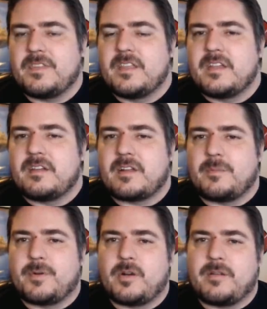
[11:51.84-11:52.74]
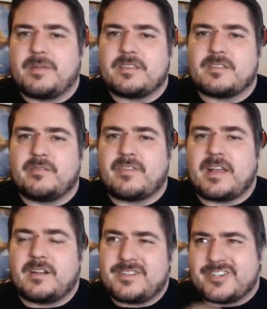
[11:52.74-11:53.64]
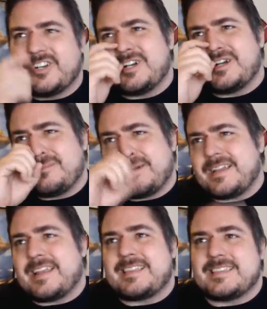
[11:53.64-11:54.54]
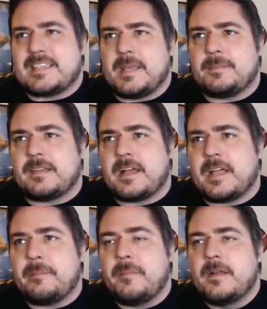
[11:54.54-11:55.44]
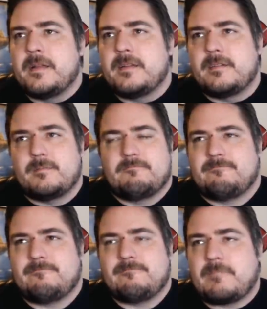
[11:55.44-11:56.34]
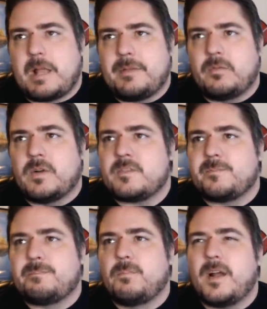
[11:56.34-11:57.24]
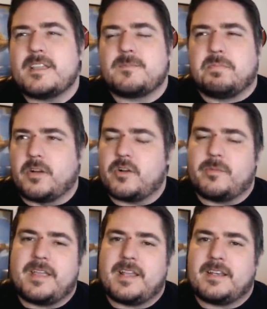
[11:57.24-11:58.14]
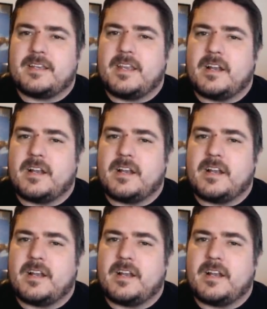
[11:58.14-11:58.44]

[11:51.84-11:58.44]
Red or Proto Man be its own fighter, sure, but at the same time, I mean, what is Proto Man?